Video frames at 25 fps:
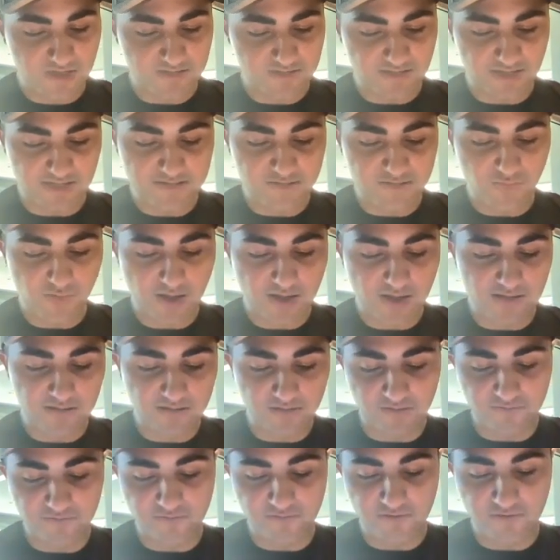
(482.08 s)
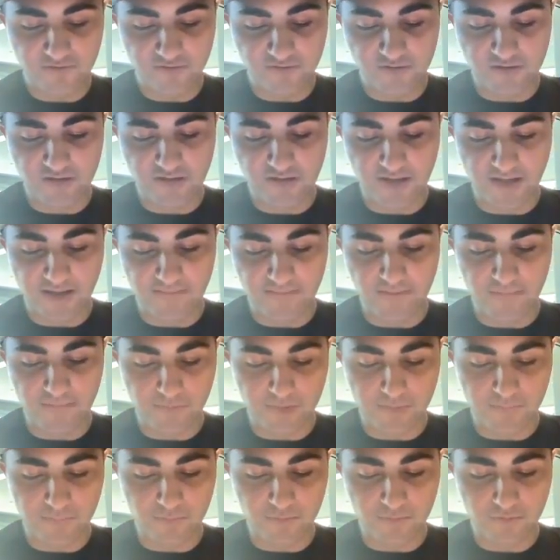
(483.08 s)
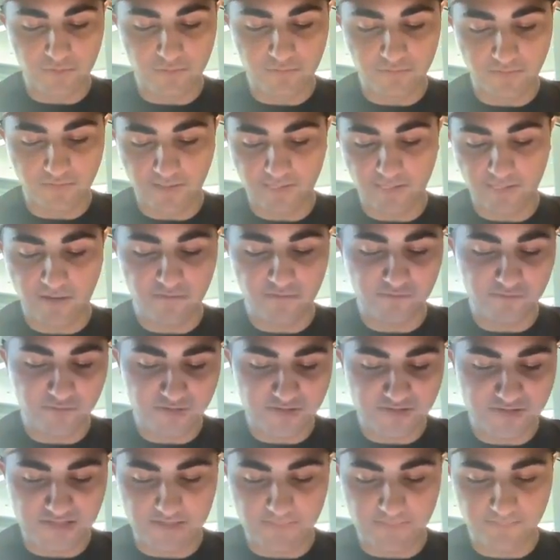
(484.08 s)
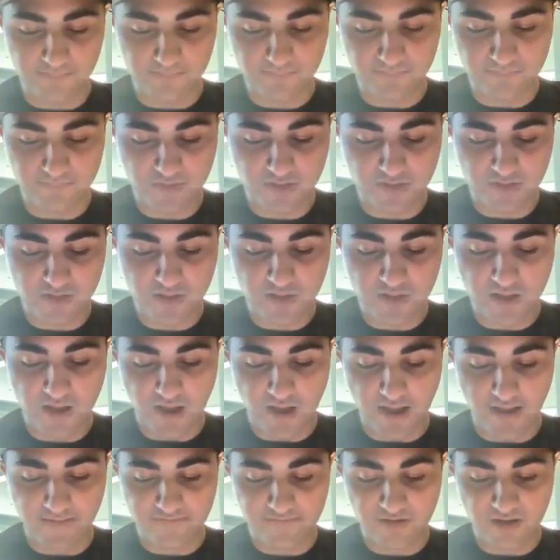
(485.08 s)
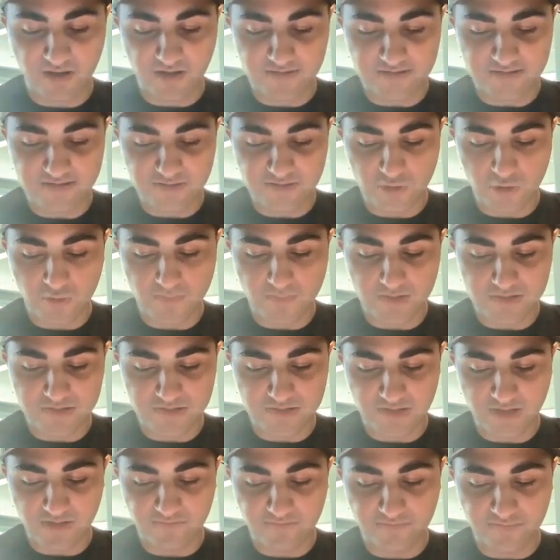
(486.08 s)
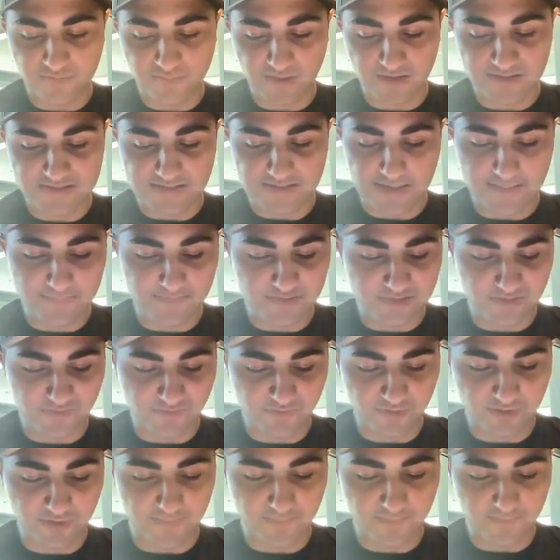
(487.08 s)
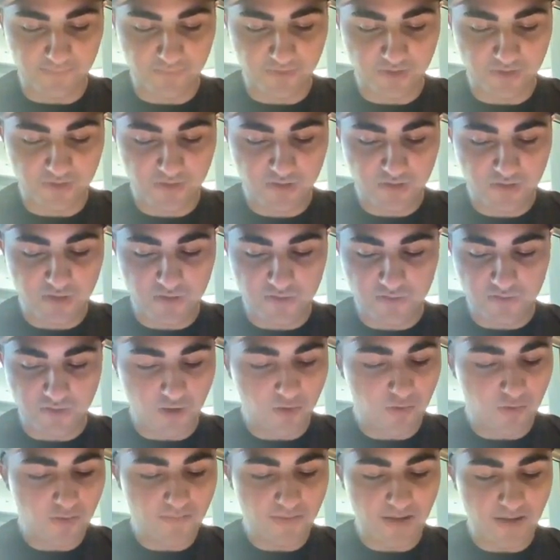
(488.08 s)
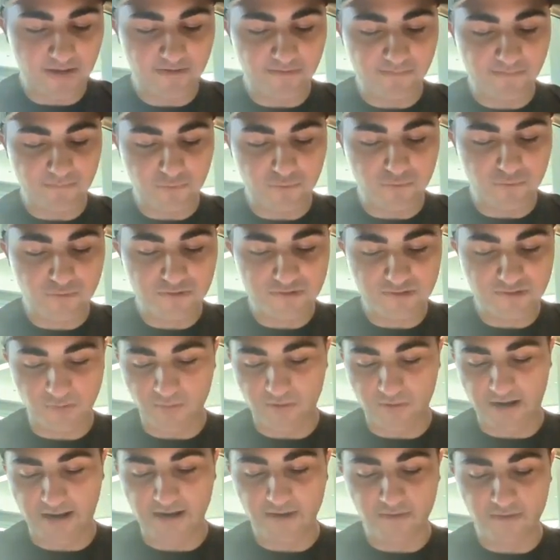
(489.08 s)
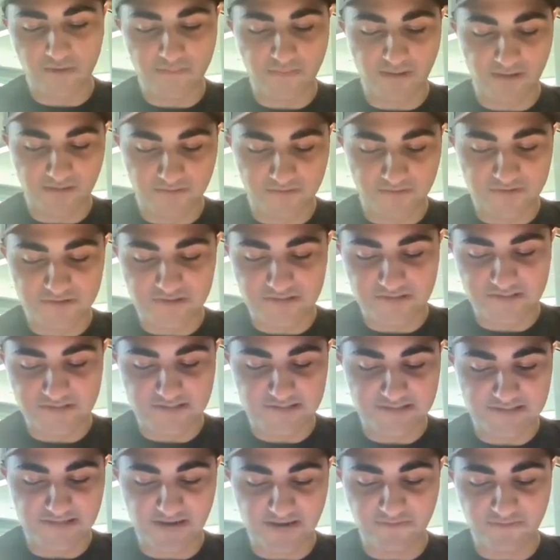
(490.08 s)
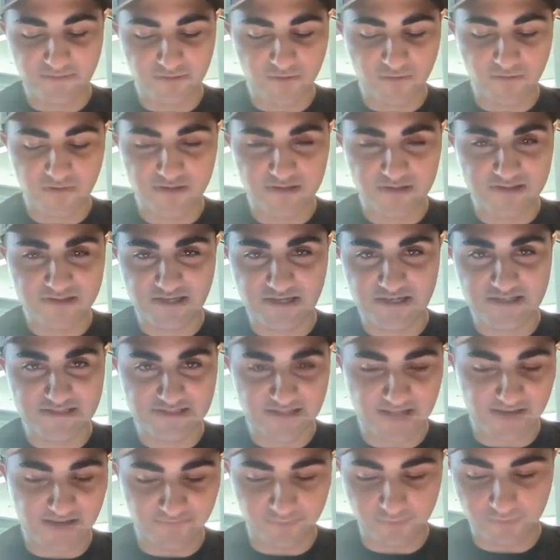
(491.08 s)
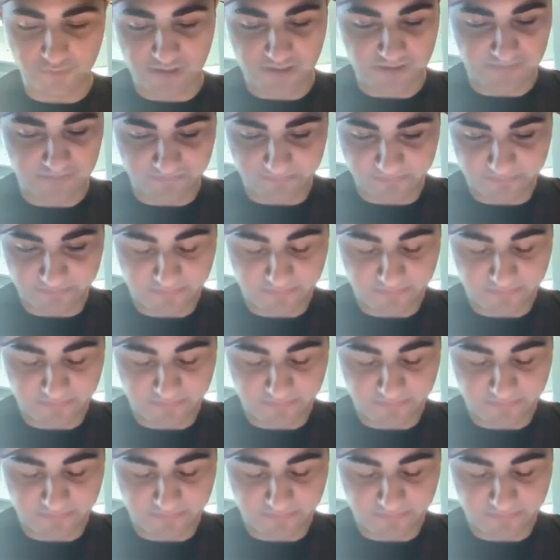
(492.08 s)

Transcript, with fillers: That's why I love this city and the people. They love their team. I've got so much love for my time as a Flame. No amount of boos or angry messages is ever going to change that for me.